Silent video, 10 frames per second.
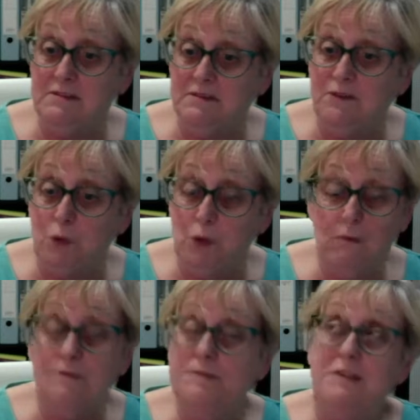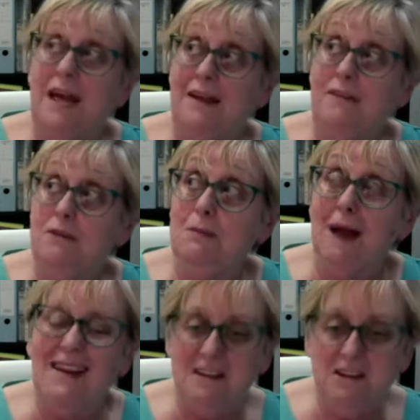for kind of
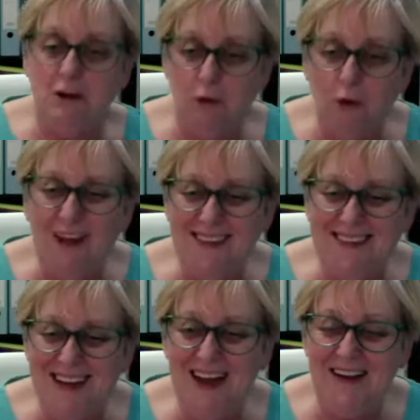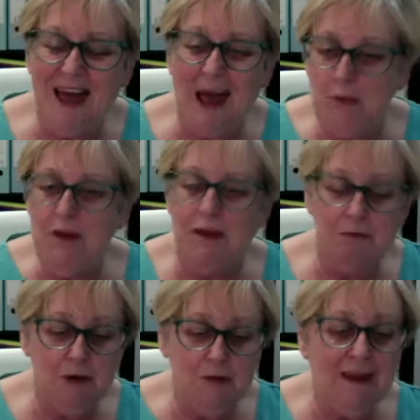reminding you, look inside at how you
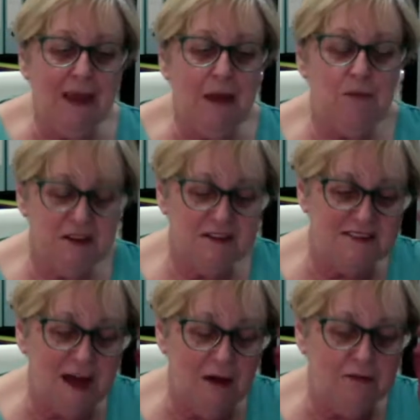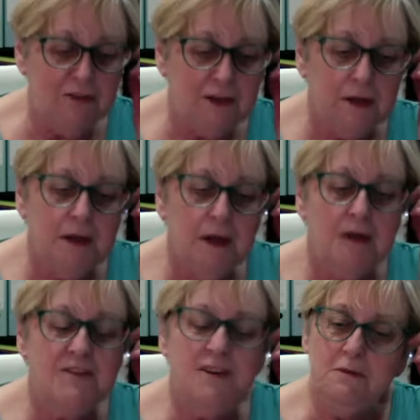communicate with yourself,
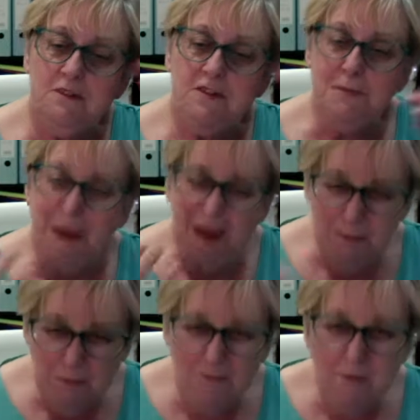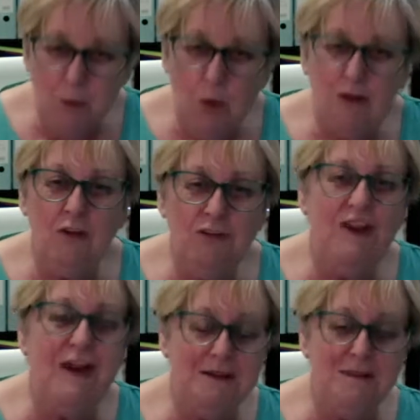to be more
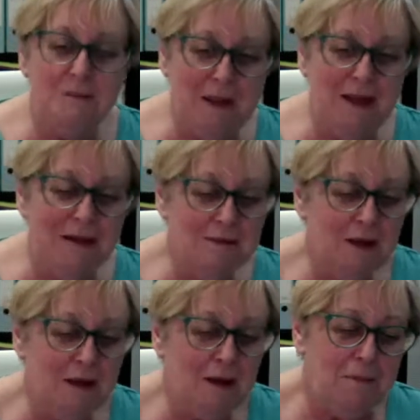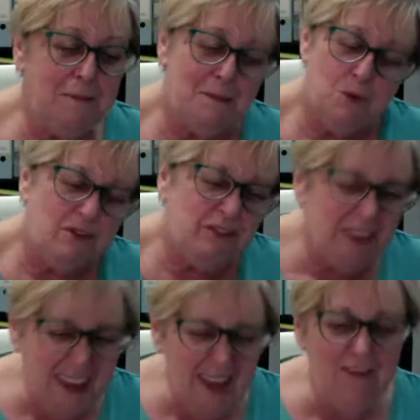loving, to be a bit more
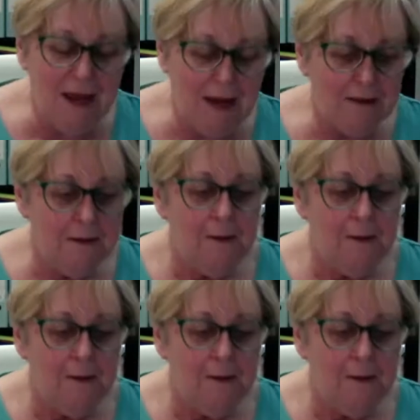forgiving,